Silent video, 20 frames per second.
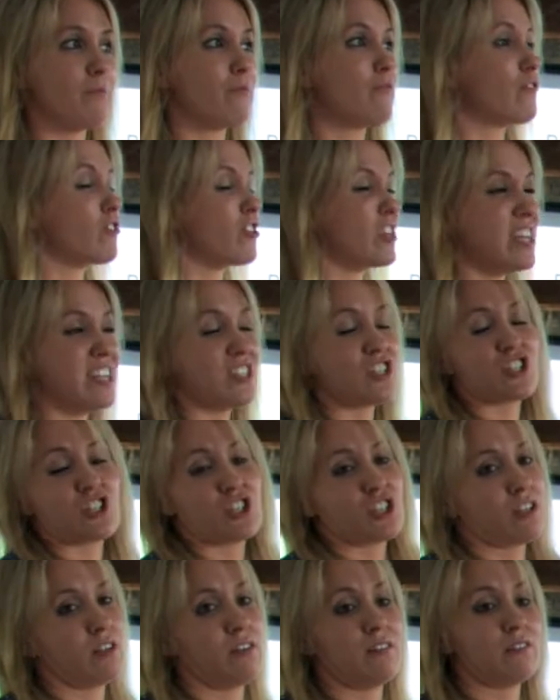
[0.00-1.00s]
for
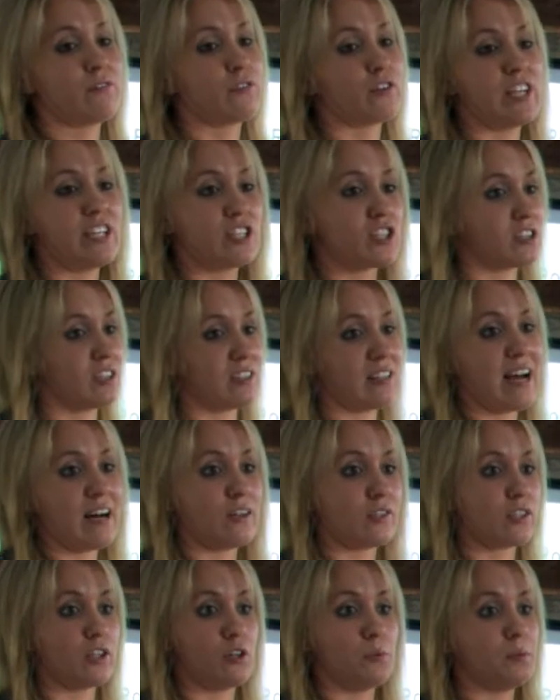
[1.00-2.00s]
each little
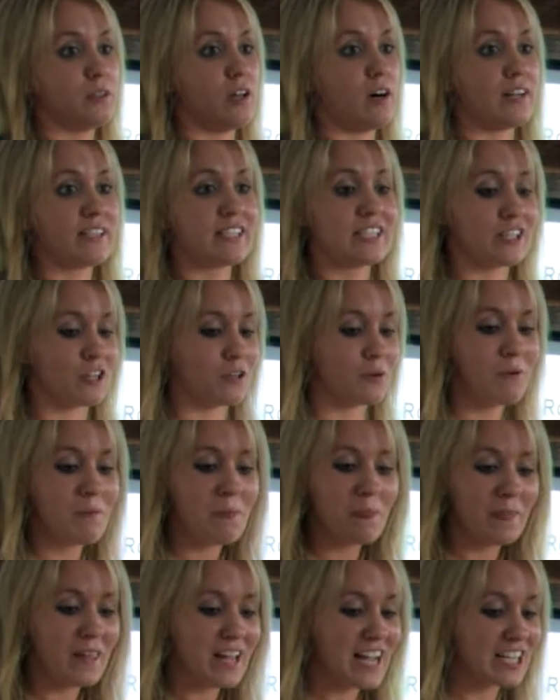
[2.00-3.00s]
household plot. So
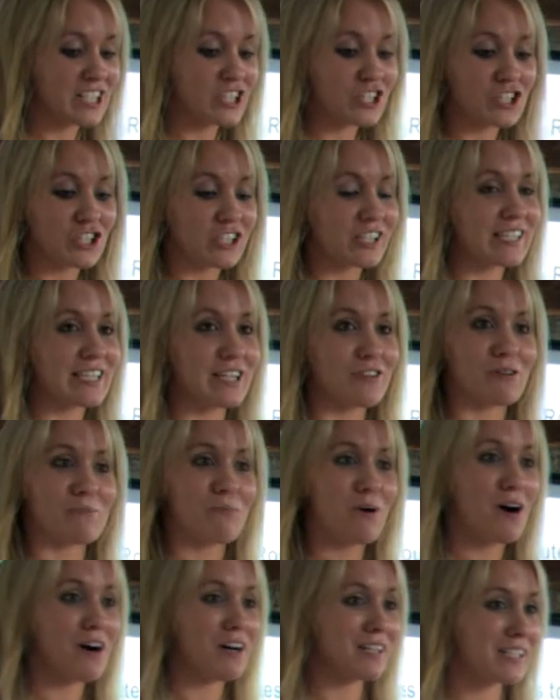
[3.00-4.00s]
it's just near
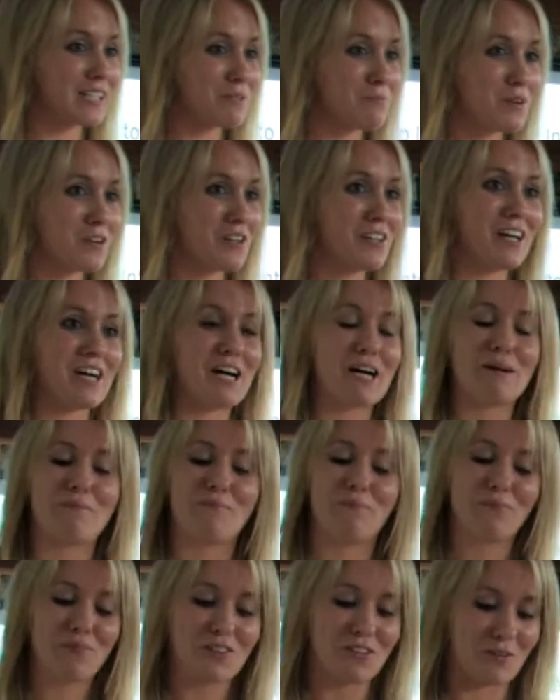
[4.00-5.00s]
impossible.
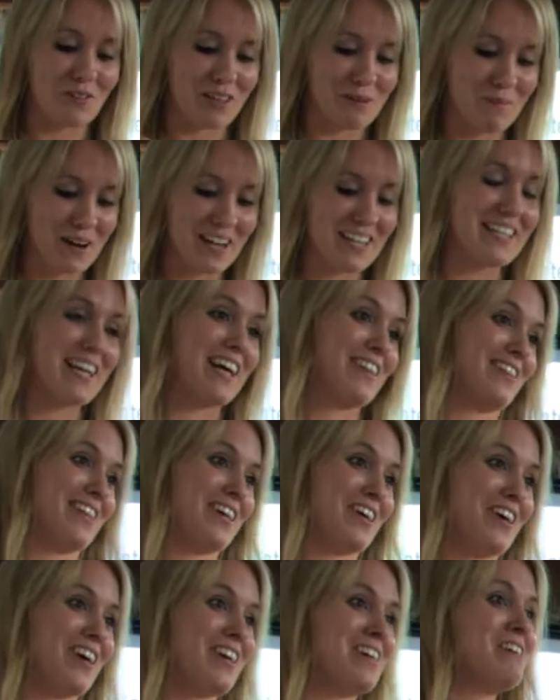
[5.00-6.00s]
They might get
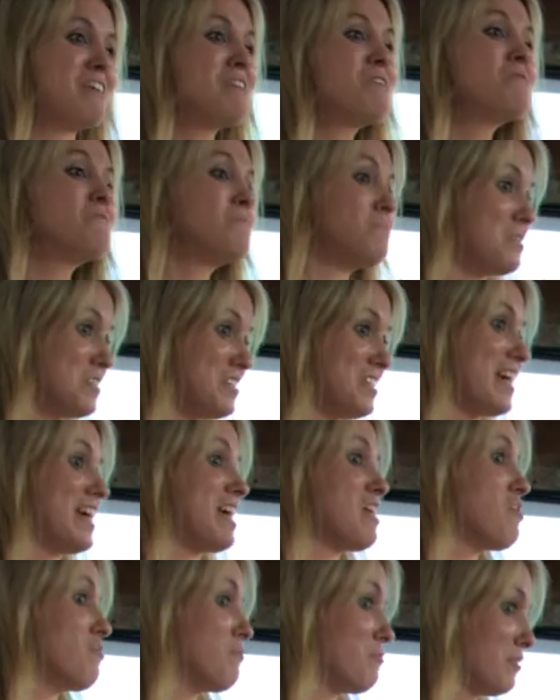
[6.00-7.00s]
there one
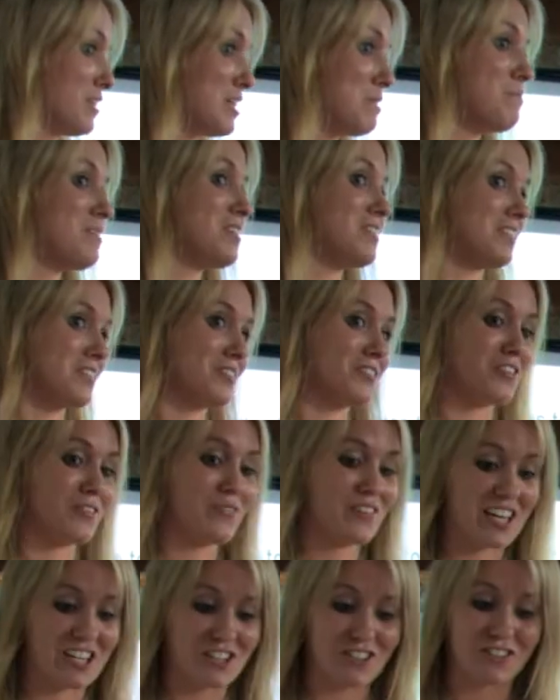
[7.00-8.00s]
day, hopefully, because the
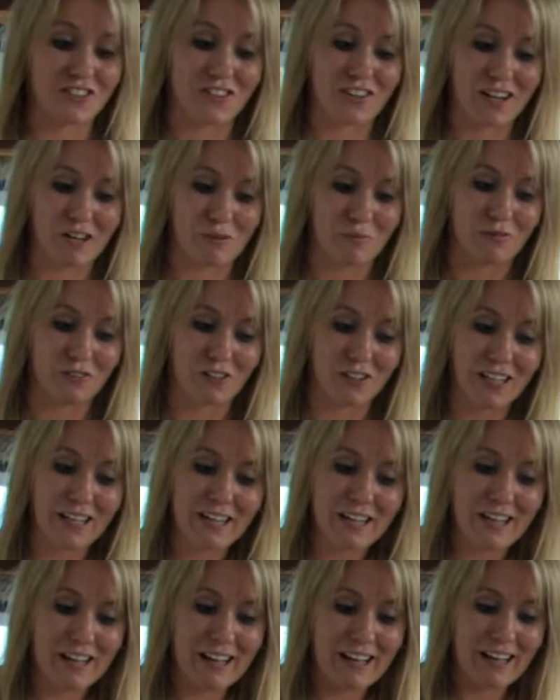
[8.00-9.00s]
certifications are helpful.
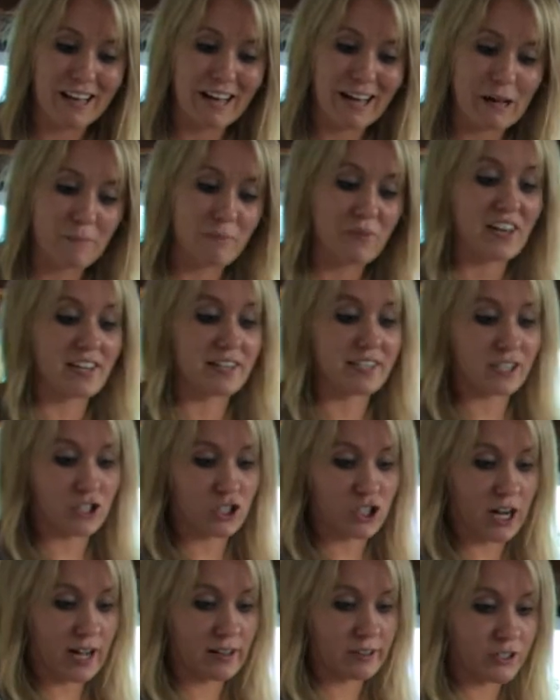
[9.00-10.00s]
That is a
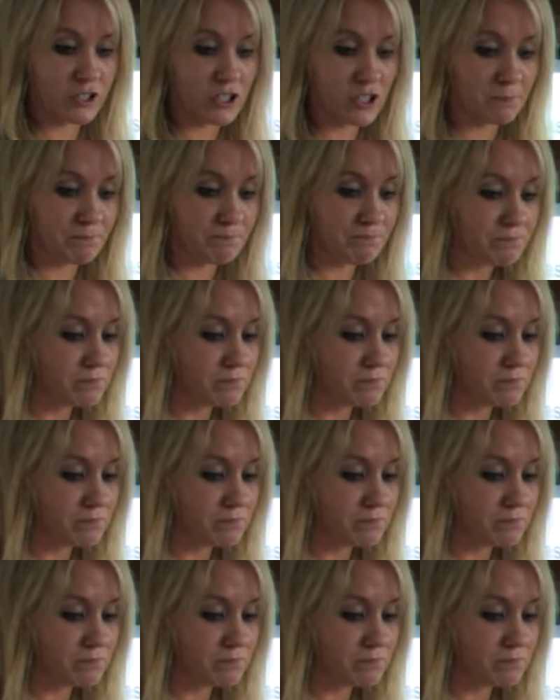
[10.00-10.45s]
challenge.